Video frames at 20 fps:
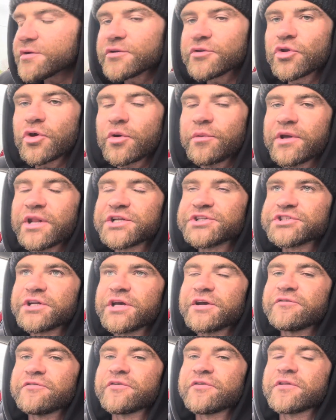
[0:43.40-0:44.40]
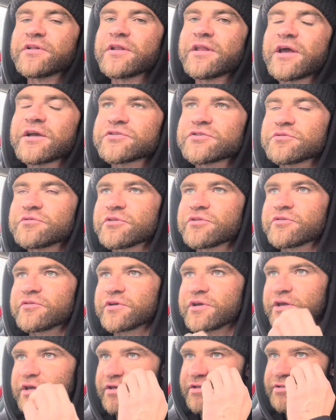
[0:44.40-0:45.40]
engineering for the next 2 or 3
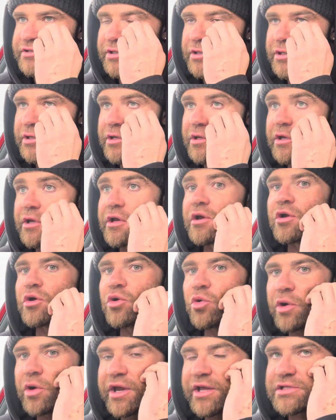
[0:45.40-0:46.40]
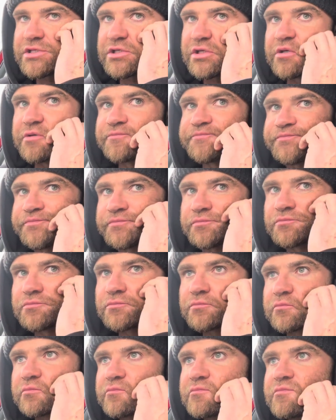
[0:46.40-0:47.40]
years. Quit,
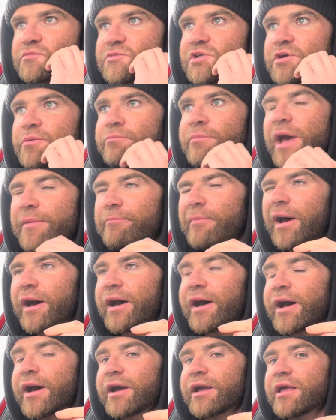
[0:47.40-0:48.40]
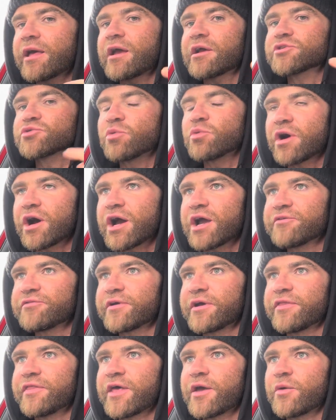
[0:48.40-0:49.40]
met my ex-wife,
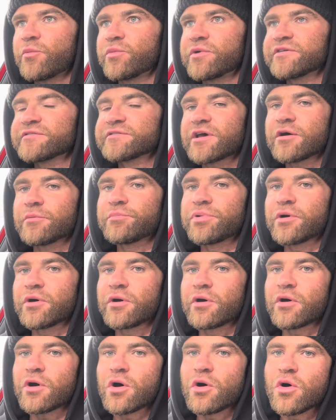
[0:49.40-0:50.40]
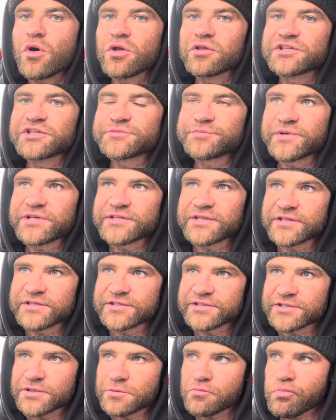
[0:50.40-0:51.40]
and then we set up a haulage
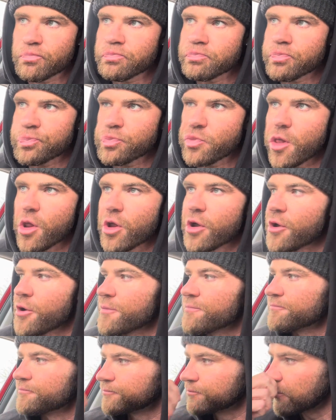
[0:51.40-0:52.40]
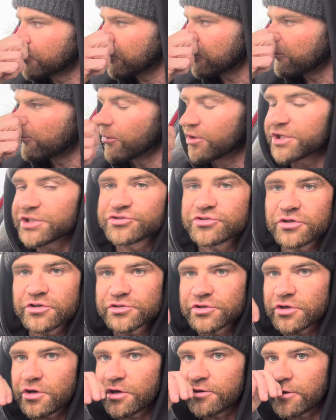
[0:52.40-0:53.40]
business, running
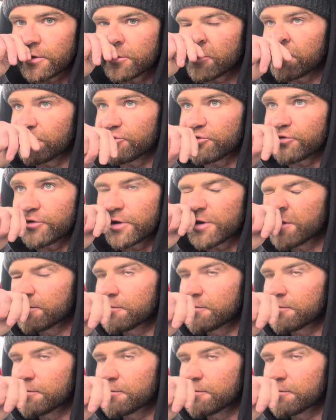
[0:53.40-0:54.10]
trucks all around the country.